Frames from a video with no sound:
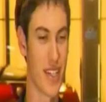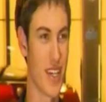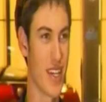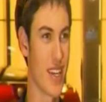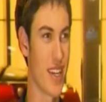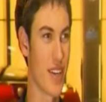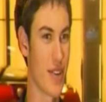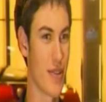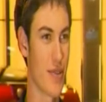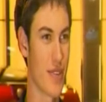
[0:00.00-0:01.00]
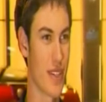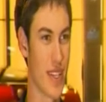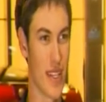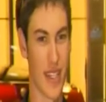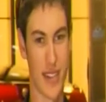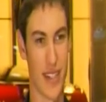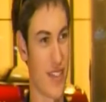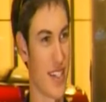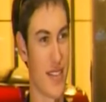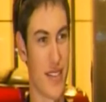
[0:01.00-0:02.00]
But, you know, it's
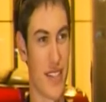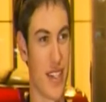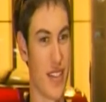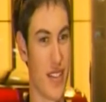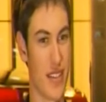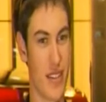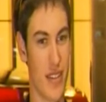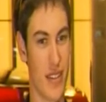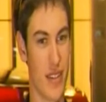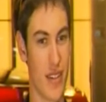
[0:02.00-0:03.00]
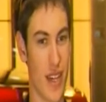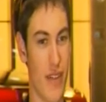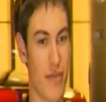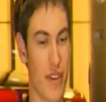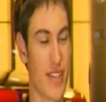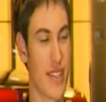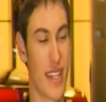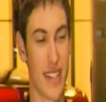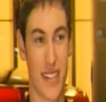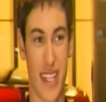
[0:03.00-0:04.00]
like Jason said, I've raced
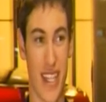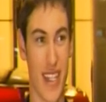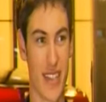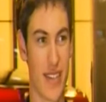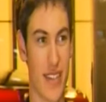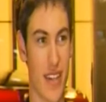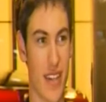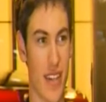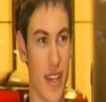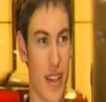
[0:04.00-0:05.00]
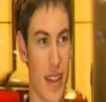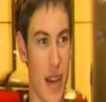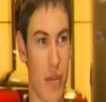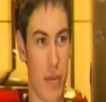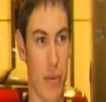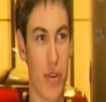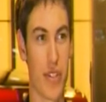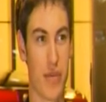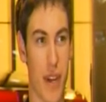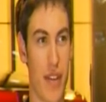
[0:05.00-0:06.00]
against kids that were
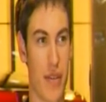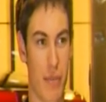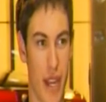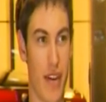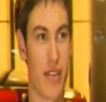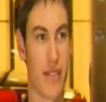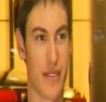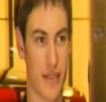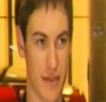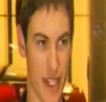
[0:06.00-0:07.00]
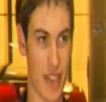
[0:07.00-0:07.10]
pushed by their parents to